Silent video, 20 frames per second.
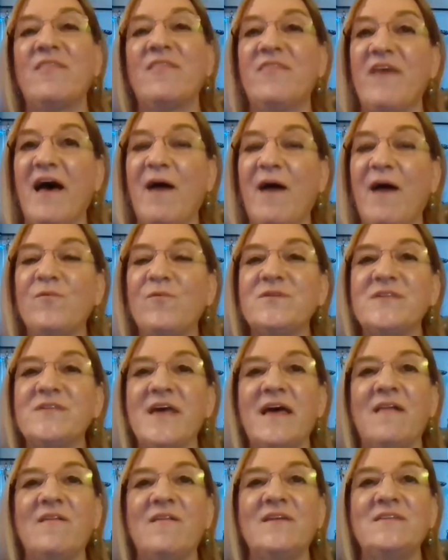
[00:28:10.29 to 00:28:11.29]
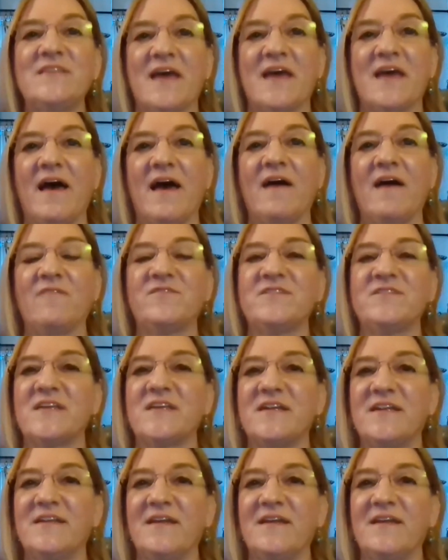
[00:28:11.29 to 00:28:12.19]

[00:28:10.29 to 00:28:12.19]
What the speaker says: That was Helen Taft's